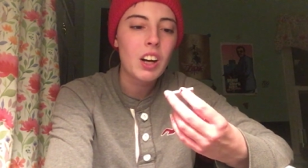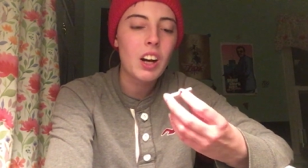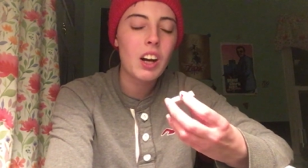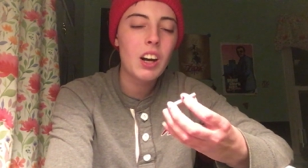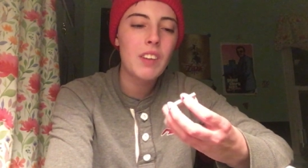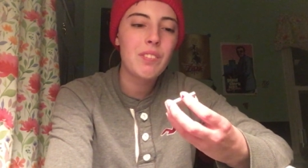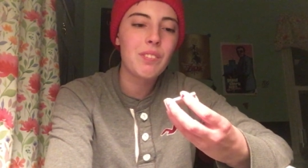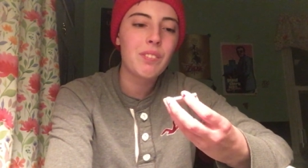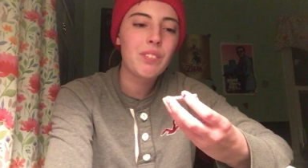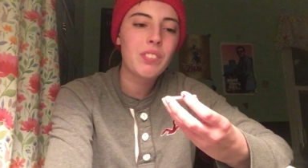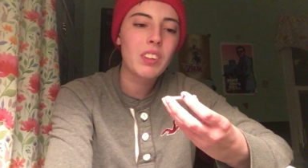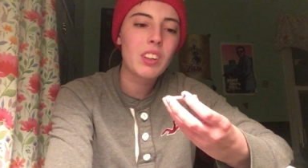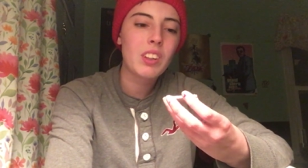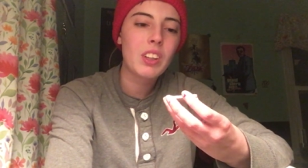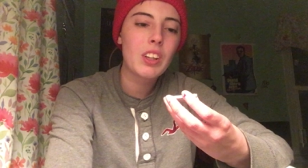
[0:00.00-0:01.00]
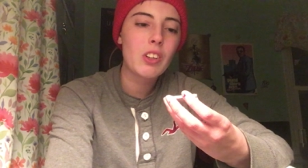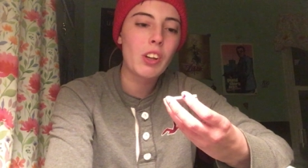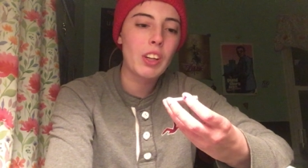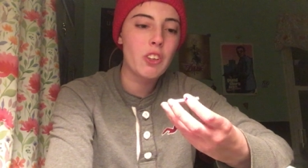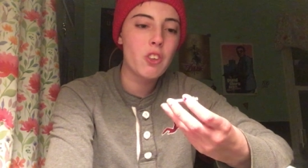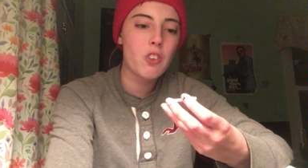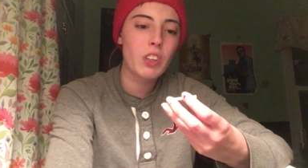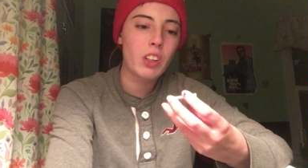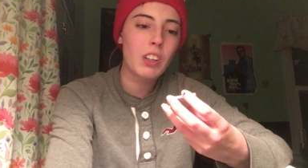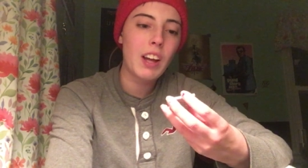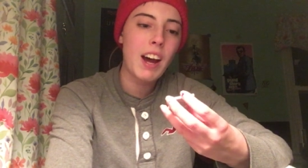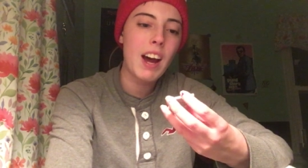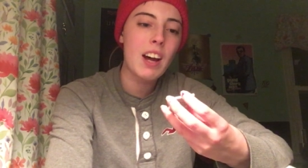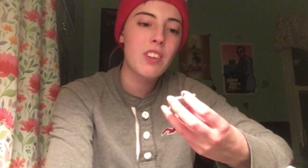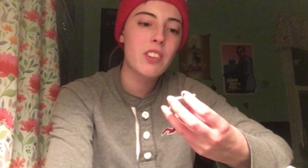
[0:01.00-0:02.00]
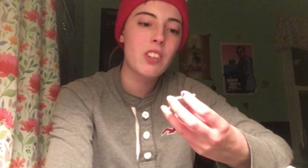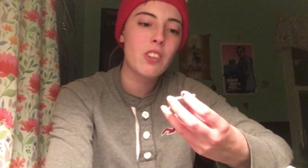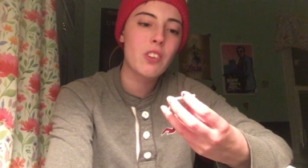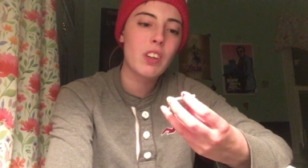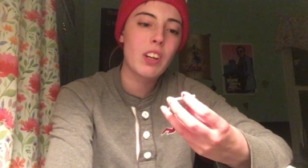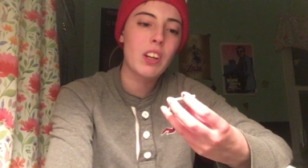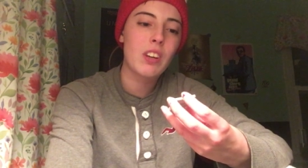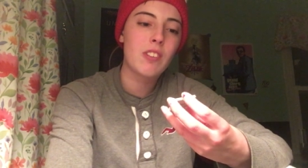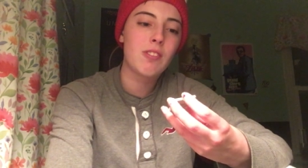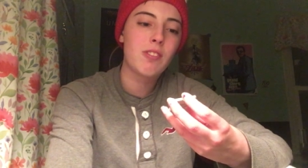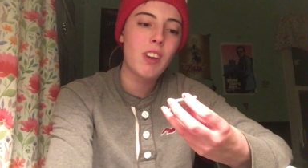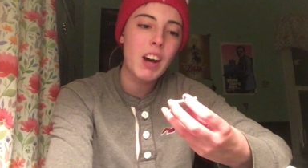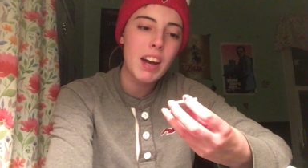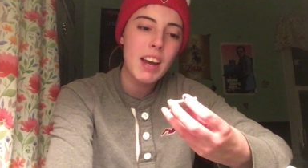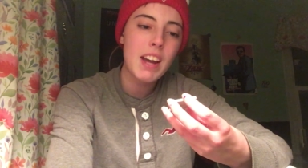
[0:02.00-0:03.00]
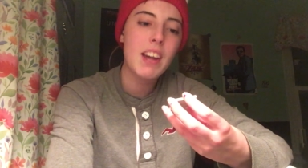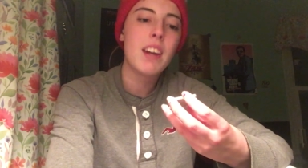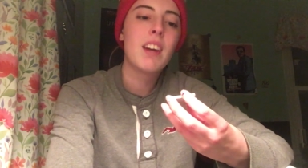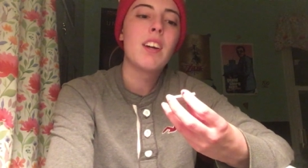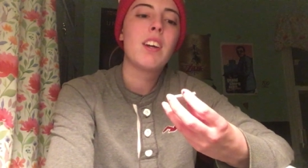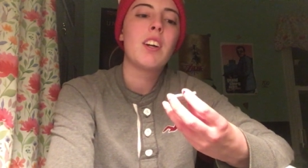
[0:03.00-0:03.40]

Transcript: um, you like choose a class and you can uh, fight.